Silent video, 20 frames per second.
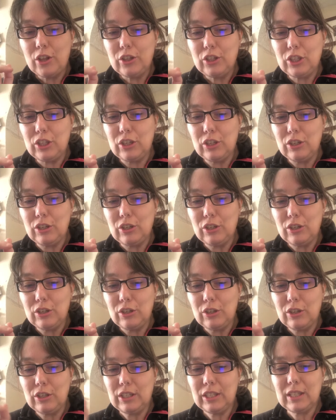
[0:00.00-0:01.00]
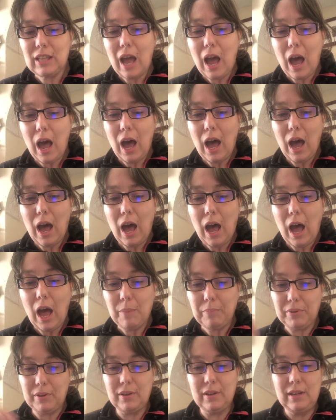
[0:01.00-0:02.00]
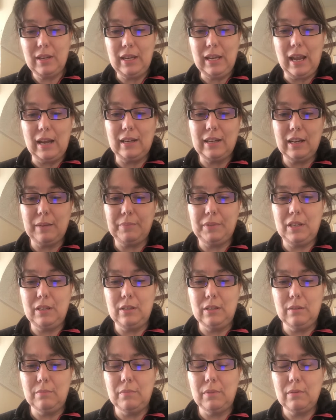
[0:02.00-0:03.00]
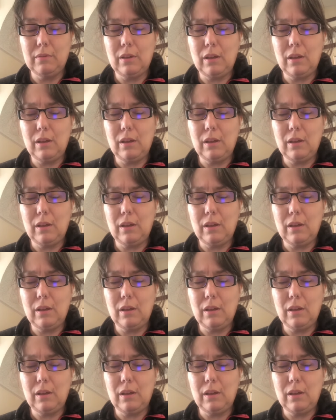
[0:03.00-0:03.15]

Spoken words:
2, stop, yelled Captain Dom.